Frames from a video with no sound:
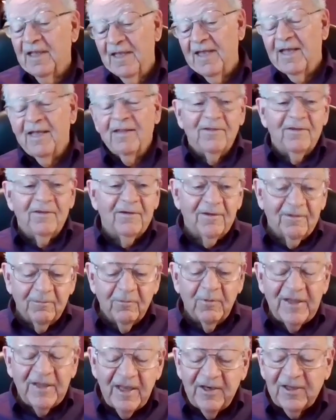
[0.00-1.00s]
And
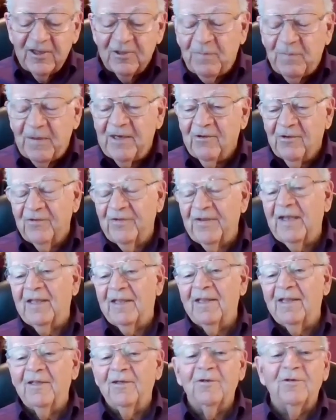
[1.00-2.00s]
we can expand on
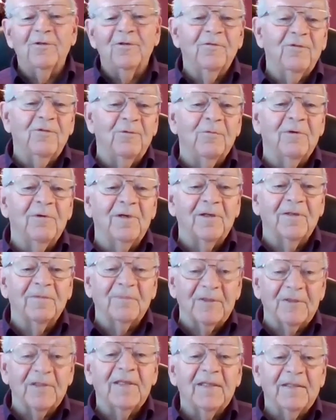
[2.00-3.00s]
that later if you
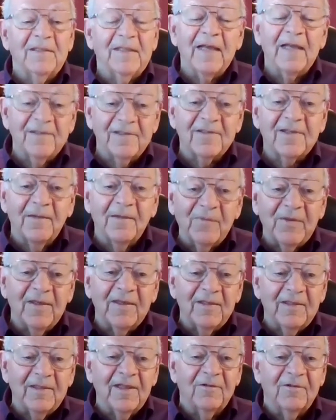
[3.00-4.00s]
want, but that's
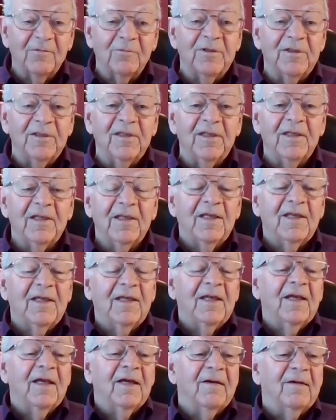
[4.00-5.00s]
something that we
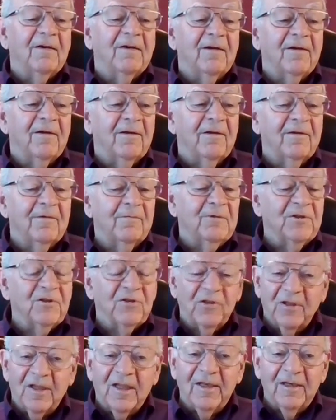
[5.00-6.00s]

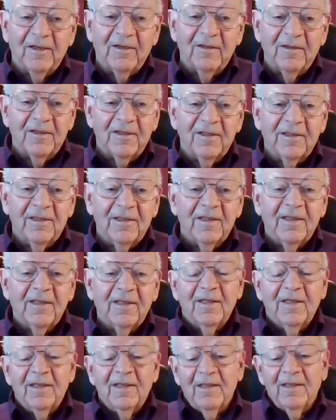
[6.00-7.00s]
saw clearly.
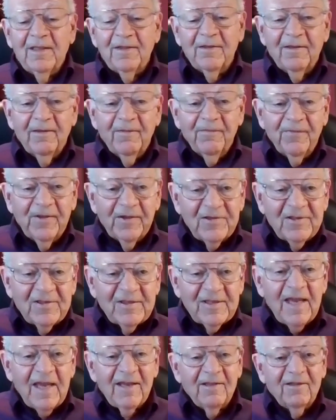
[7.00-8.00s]
The
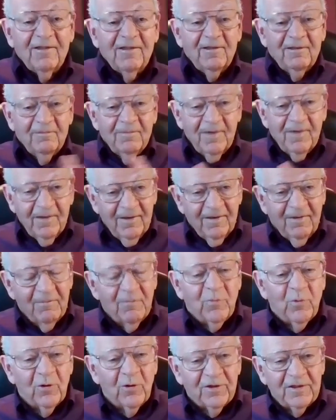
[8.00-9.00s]
second
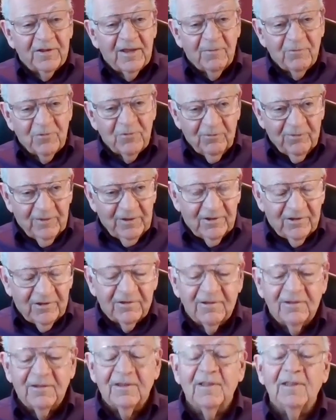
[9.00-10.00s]
important
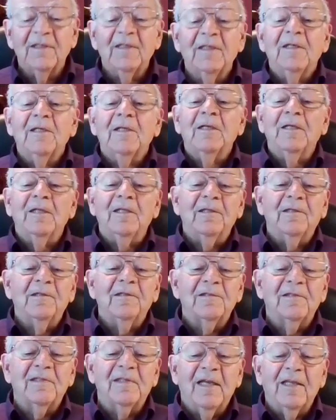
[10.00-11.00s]
observation
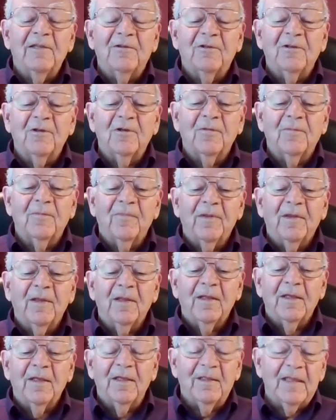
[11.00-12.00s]
is that,
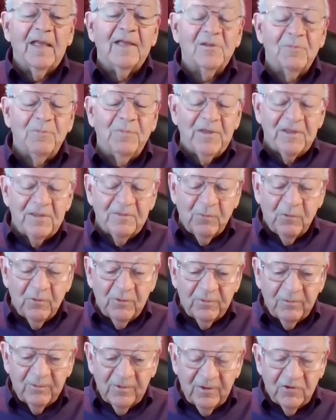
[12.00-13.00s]
and that speaks
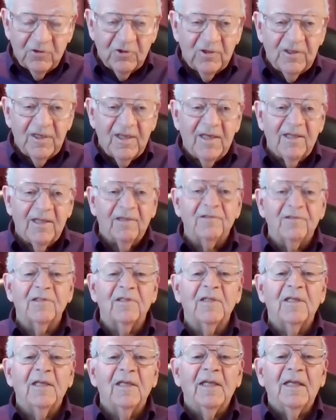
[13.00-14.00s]
more to the
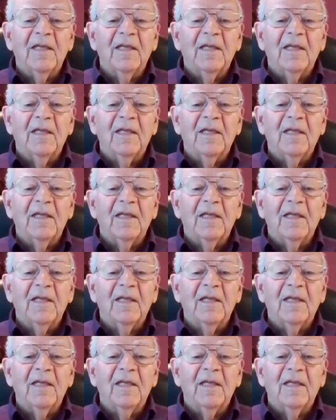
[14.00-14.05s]
genetics,